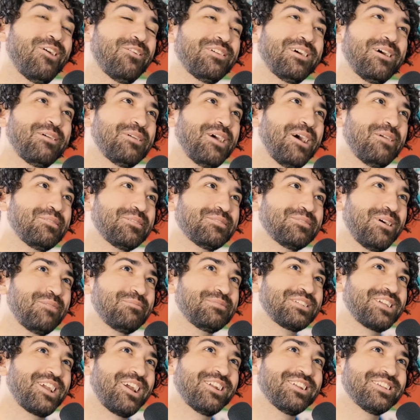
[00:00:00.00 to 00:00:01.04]
I'm
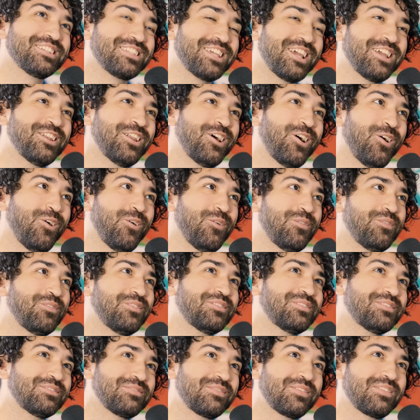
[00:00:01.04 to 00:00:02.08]
scared to say no.
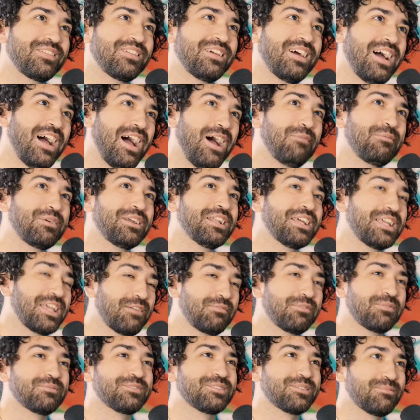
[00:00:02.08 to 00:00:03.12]
I'm going to
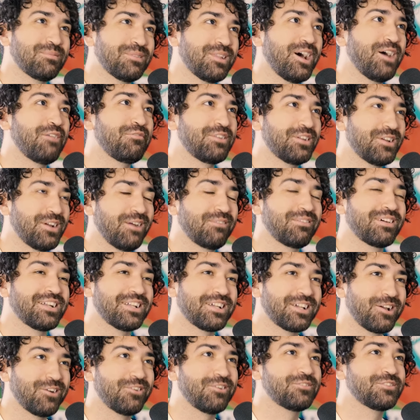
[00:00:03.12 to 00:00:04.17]
give them some love here. I'm going
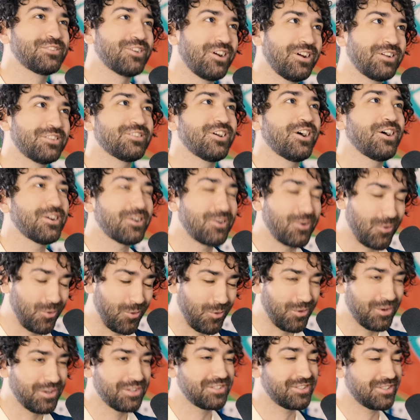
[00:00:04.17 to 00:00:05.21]
to go dark
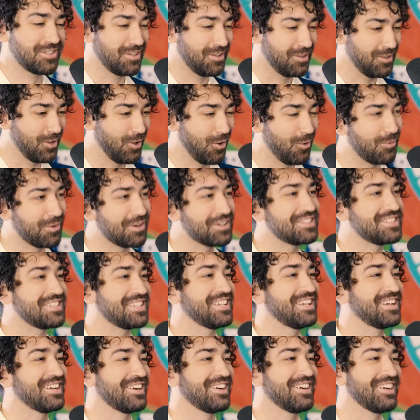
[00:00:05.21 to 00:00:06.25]
horse, lower
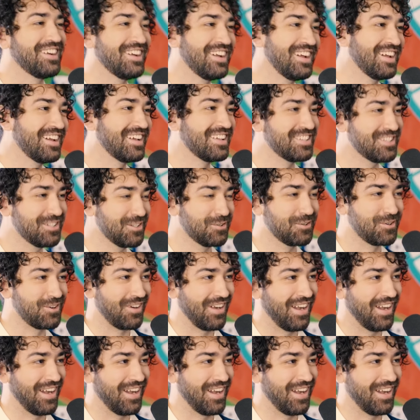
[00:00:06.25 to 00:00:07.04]
tier Ukraine.